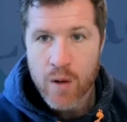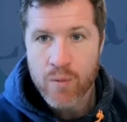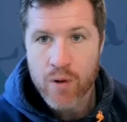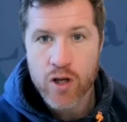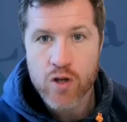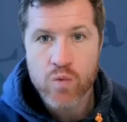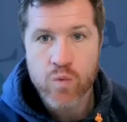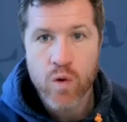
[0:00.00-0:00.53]

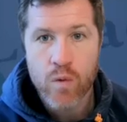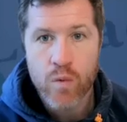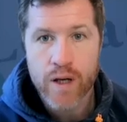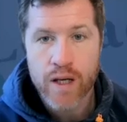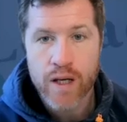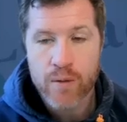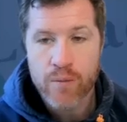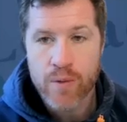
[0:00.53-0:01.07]
because what we're
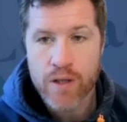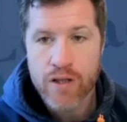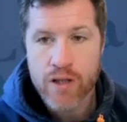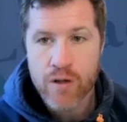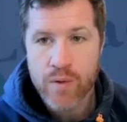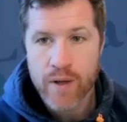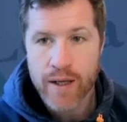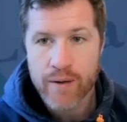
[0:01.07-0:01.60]
going to be
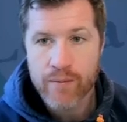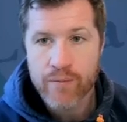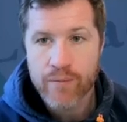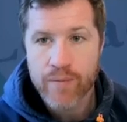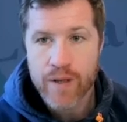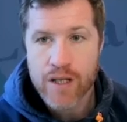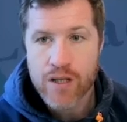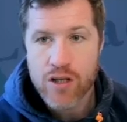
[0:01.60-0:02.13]
doing
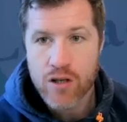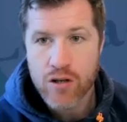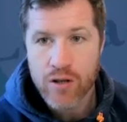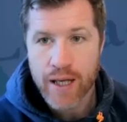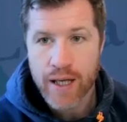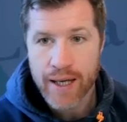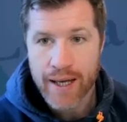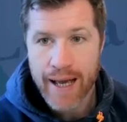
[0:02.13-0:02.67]
is
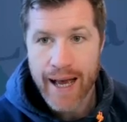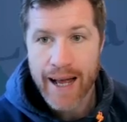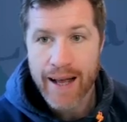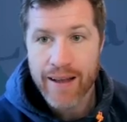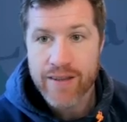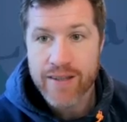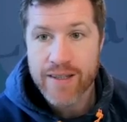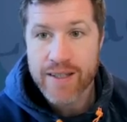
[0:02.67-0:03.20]
looking
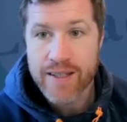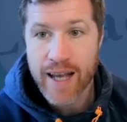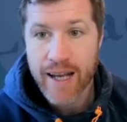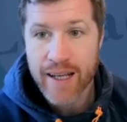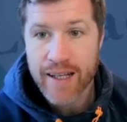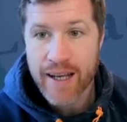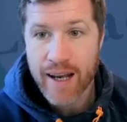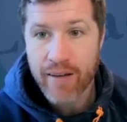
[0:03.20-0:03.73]
at a
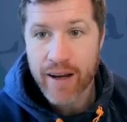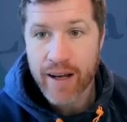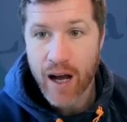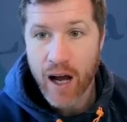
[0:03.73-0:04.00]
secondary